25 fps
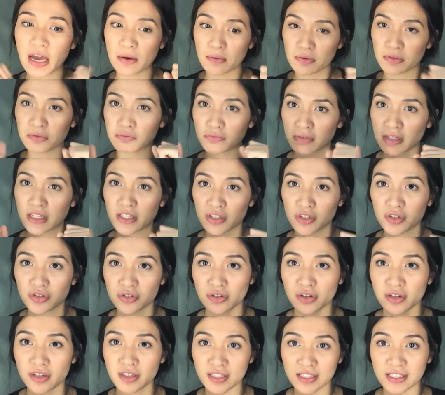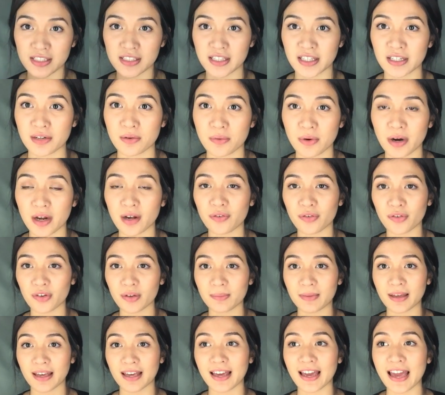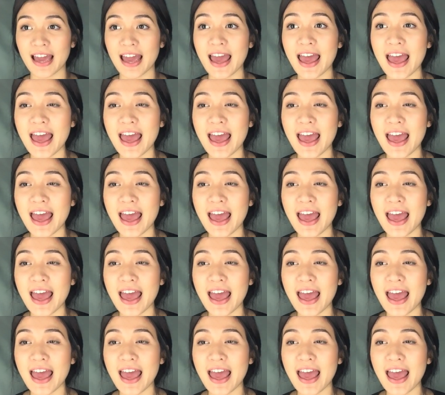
I was really sure this is gonna work for me.